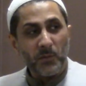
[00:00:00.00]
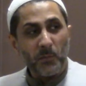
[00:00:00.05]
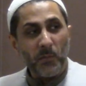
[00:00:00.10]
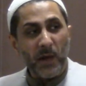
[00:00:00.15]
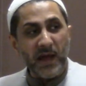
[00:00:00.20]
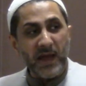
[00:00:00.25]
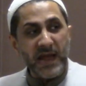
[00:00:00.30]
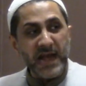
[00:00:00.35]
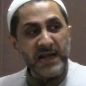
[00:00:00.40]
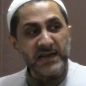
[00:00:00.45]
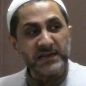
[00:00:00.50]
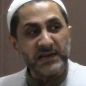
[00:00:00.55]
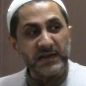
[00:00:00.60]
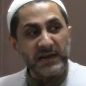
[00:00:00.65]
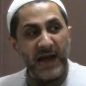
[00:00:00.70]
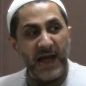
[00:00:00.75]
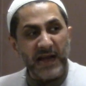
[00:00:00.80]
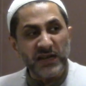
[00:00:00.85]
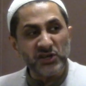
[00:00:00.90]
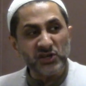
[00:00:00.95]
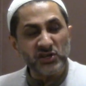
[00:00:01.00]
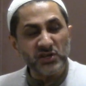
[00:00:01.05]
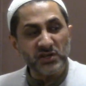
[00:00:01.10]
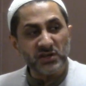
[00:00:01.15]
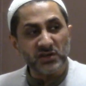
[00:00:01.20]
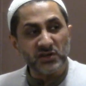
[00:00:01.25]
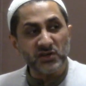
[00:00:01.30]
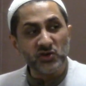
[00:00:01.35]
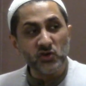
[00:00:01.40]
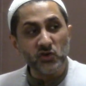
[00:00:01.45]
By
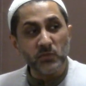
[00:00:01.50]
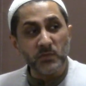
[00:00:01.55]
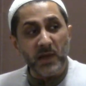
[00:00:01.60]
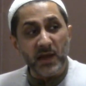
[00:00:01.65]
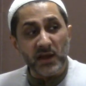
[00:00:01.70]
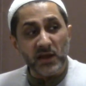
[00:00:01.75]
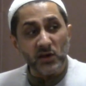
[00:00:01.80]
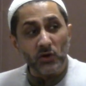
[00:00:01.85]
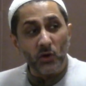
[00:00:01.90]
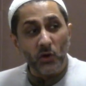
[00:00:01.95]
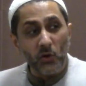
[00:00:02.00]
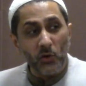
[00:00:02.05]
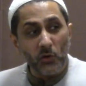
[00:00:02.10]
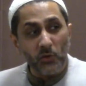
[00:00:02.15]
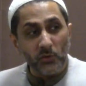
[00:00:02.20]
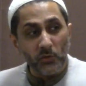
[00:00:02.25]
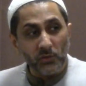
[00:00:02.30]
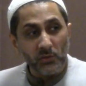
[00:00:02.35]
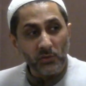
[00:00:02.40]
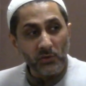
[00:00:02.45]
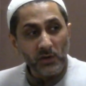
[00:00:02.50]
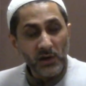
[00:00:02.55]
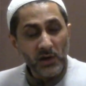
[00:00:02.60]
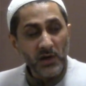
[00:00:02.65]
interaction, you may know